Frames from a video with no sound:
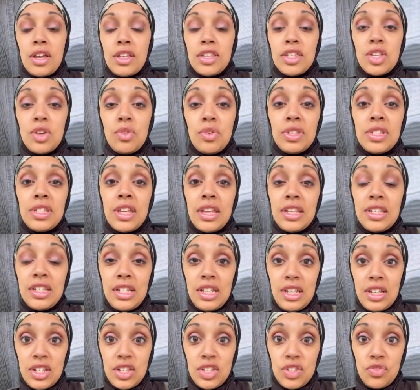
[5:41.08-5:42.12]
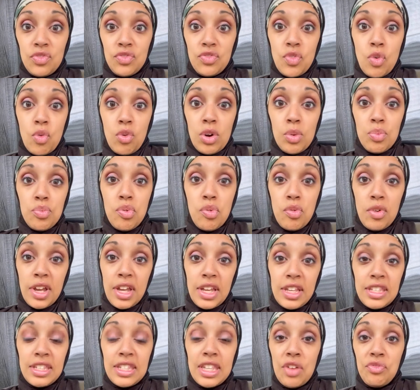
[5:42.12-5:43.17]
so it says she is
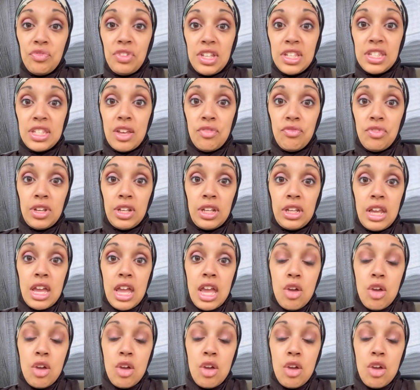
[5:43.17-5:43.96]
4.77